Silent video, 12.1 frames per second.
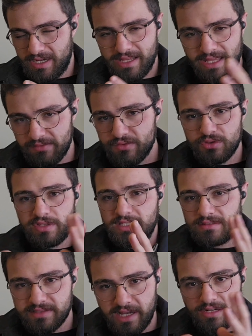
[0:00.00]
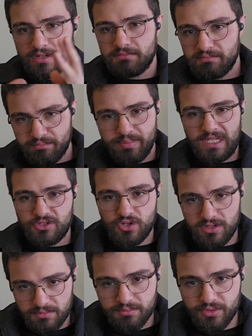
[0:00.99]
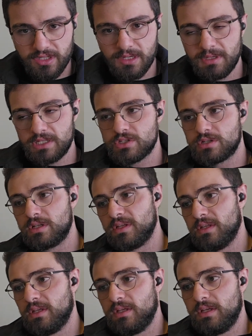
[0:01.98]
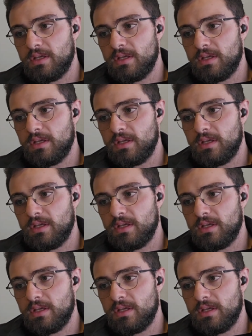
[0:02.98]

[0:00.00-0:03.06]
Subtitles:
but I gave you the entire picture pretty much.